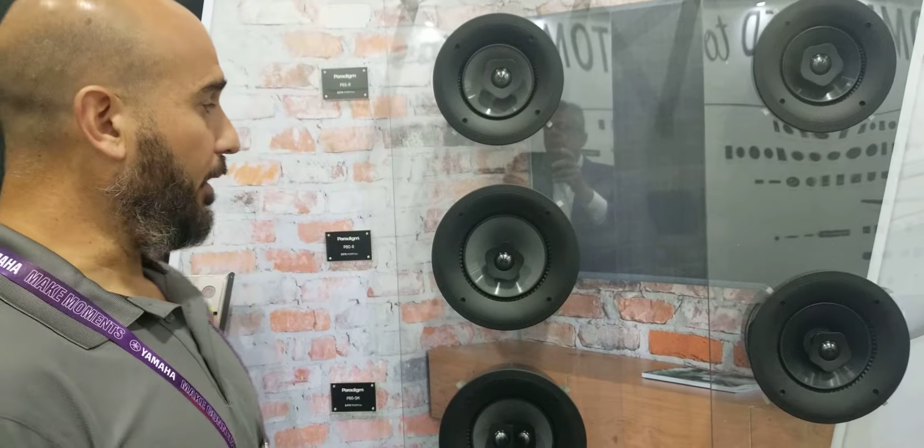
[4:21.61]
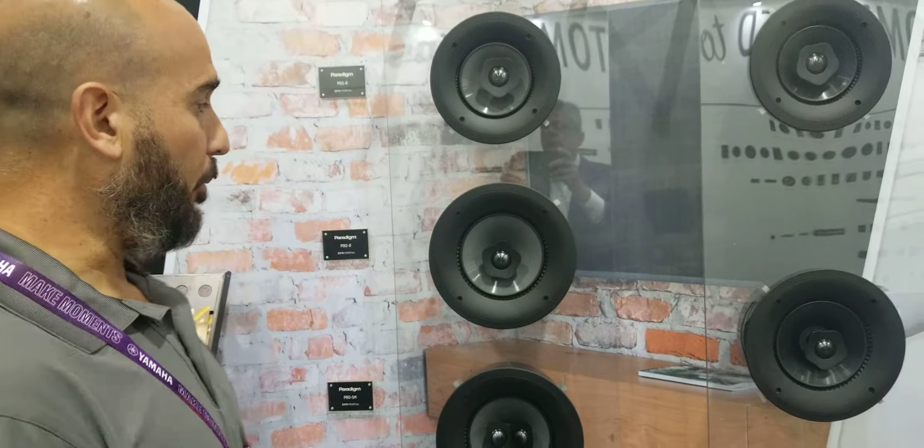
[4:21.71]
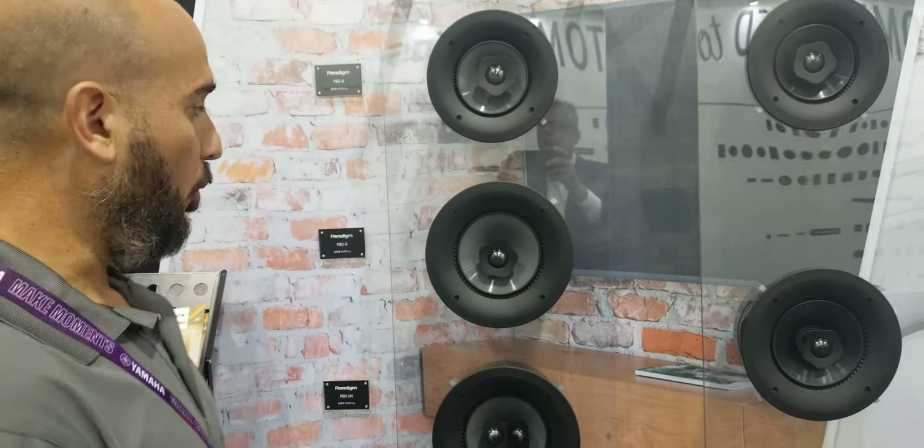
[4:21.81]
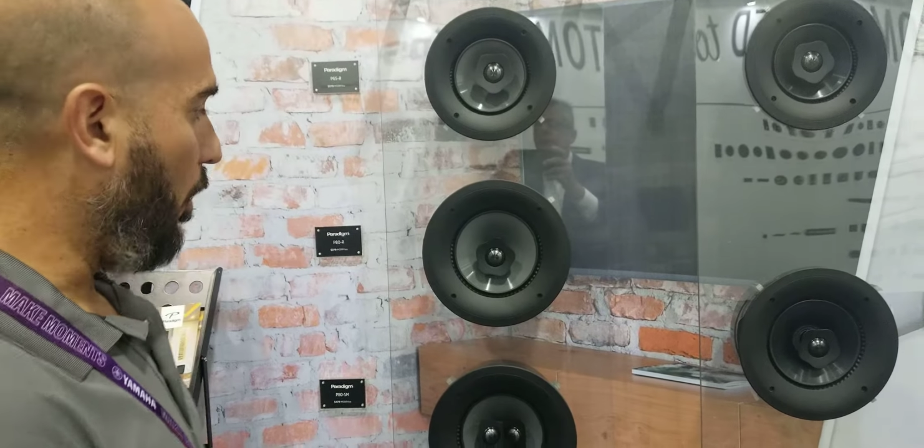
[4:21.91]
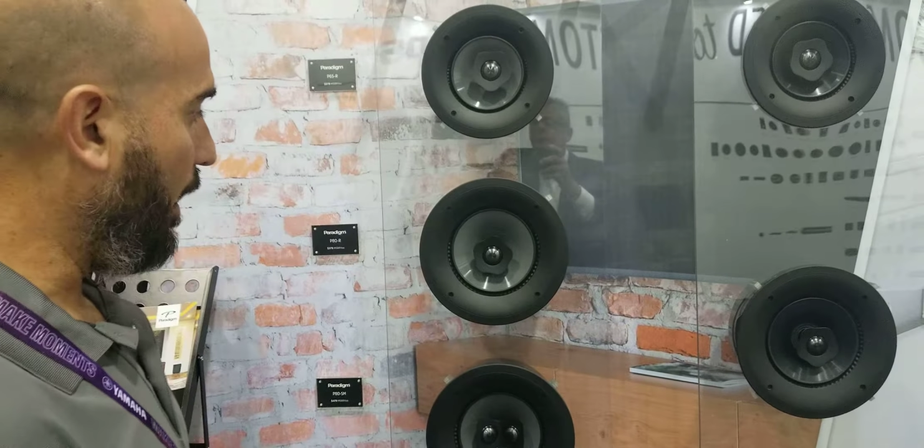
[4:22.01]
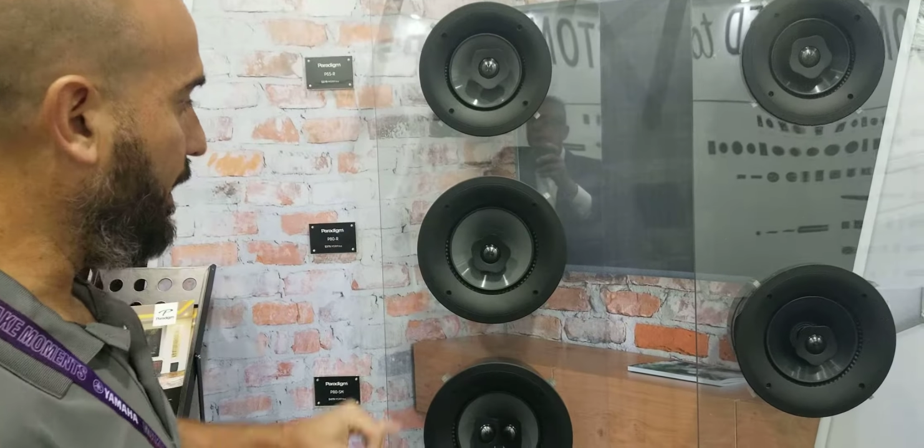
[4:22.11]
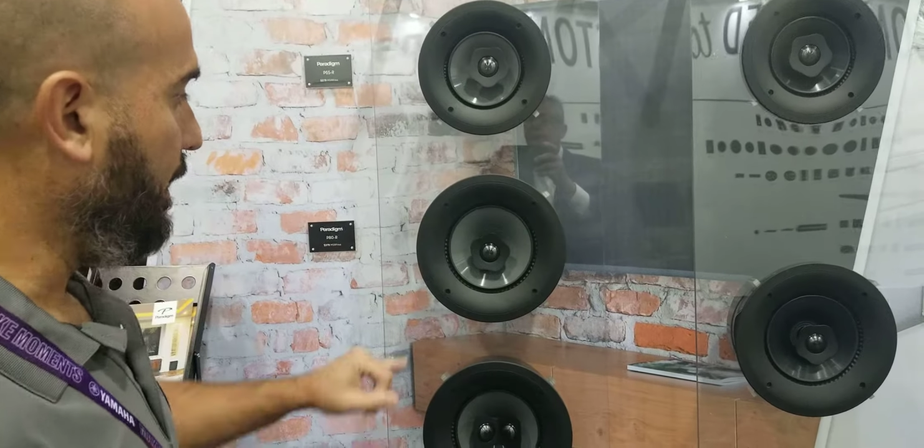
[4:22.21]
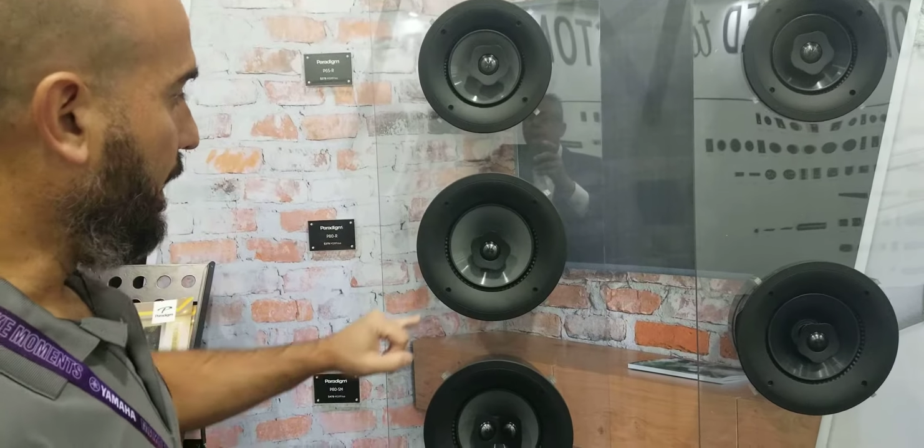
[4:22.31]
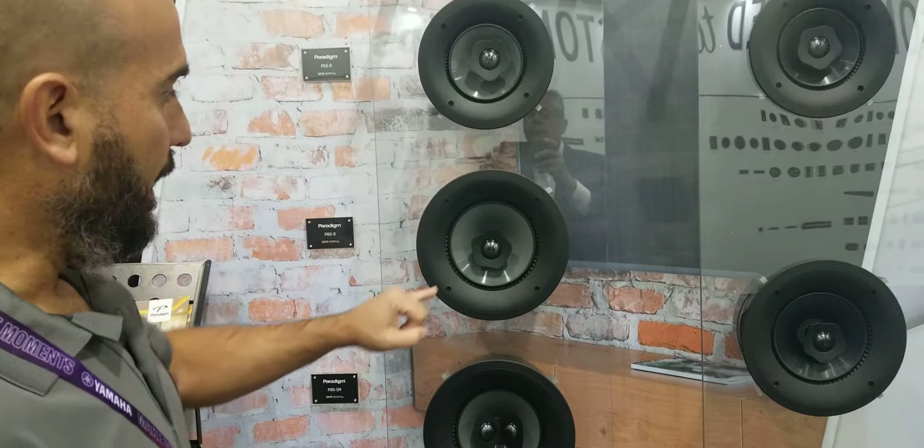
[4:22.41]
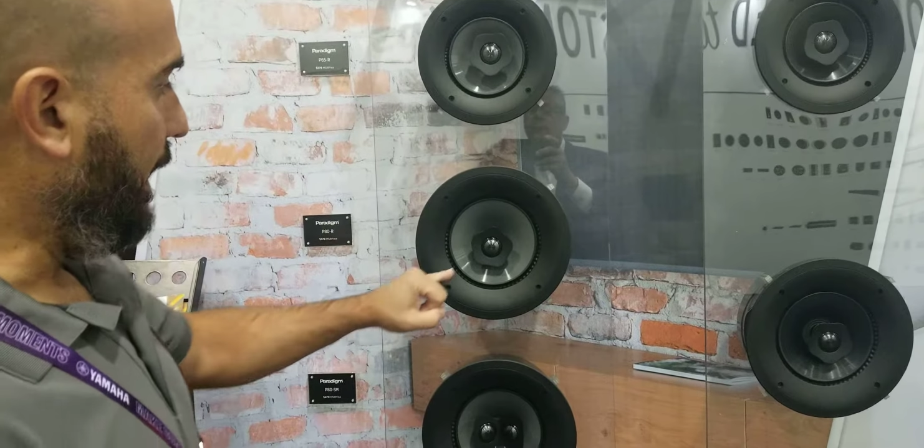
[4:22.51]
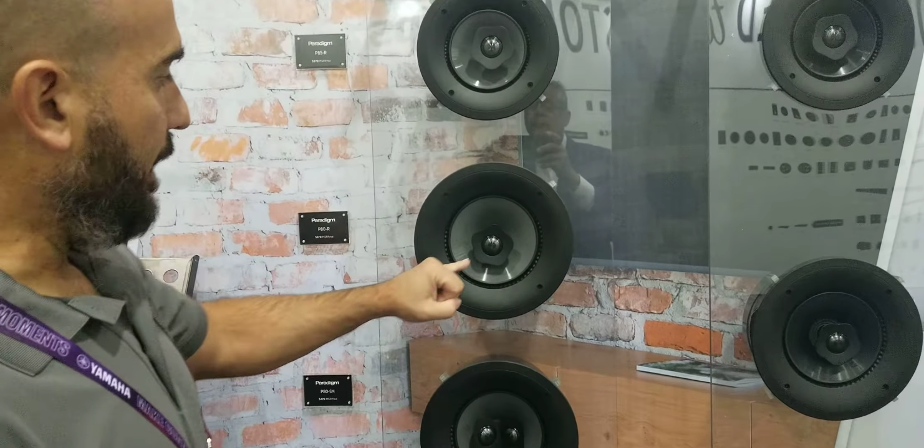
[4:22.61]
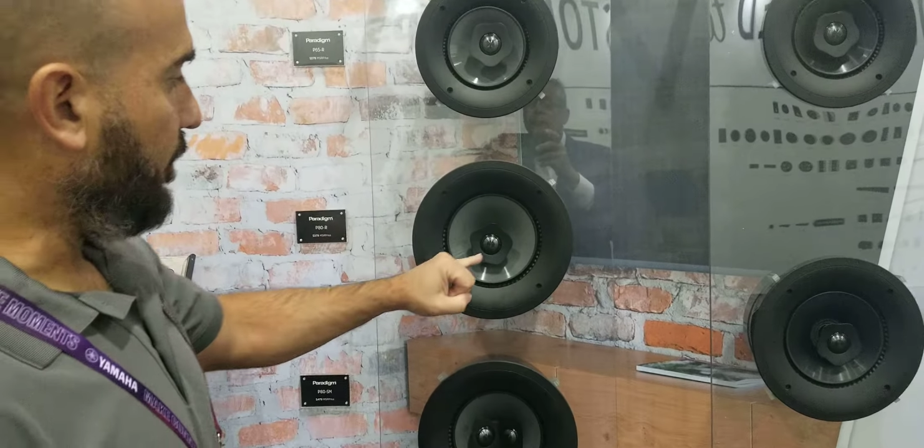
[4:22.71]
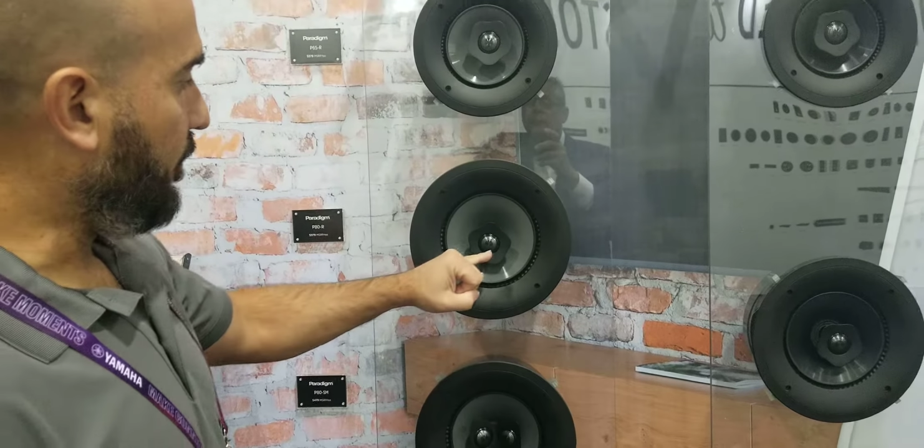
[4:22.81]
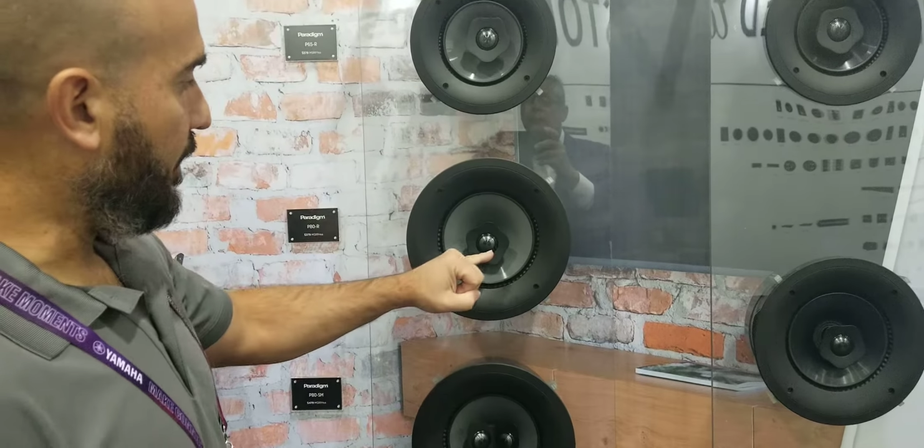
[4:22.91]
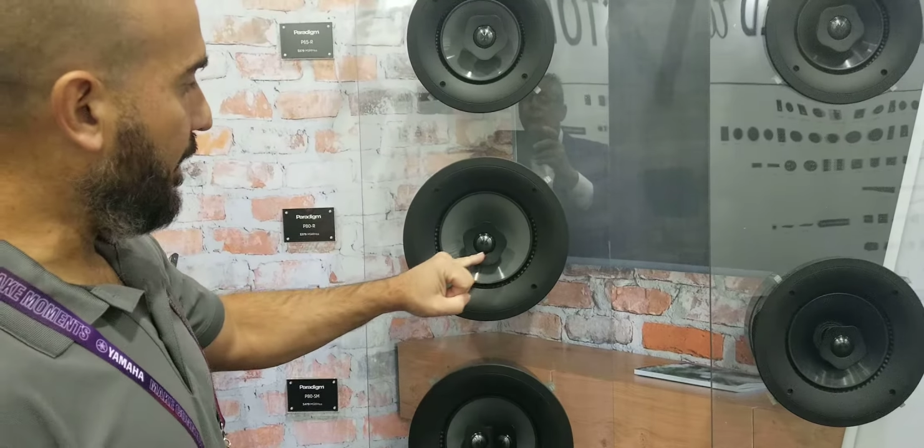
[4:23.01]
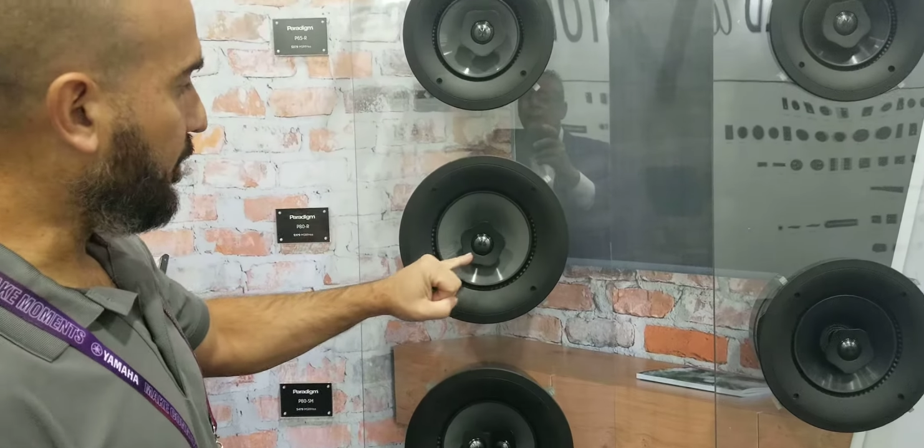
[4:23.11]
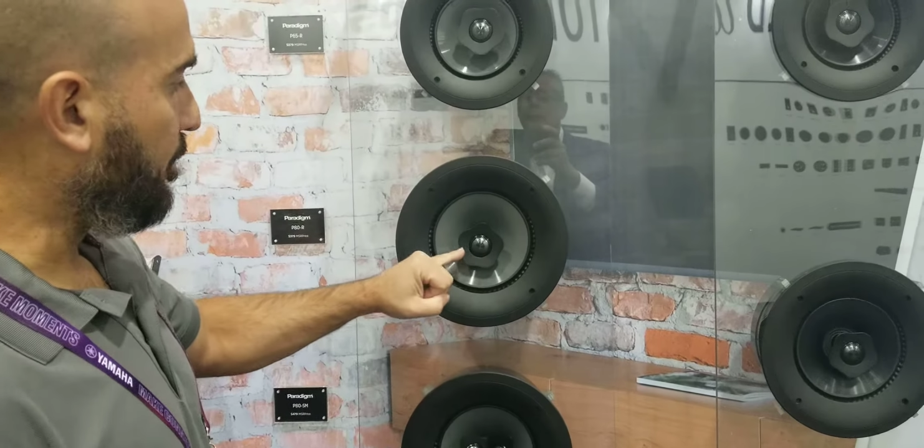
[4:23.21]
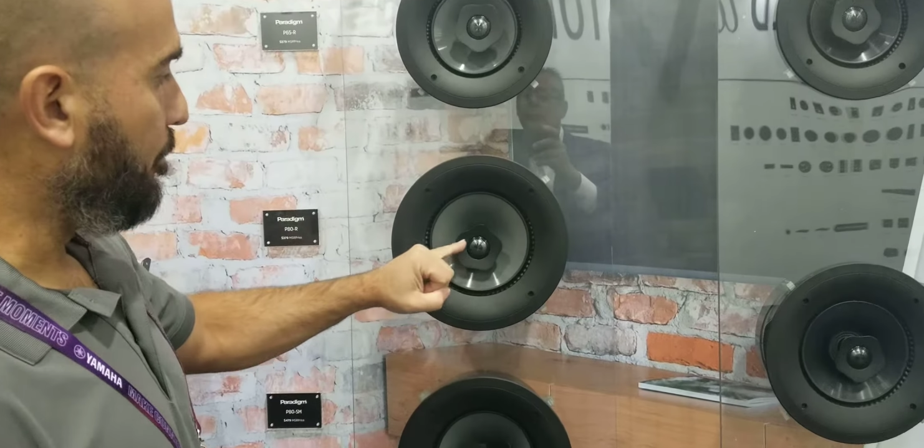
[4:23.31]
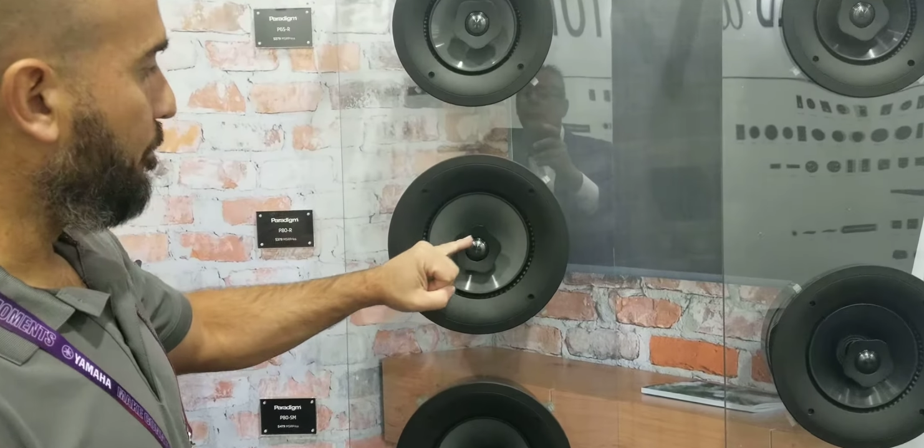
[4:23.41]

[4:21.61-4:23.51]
Number one is this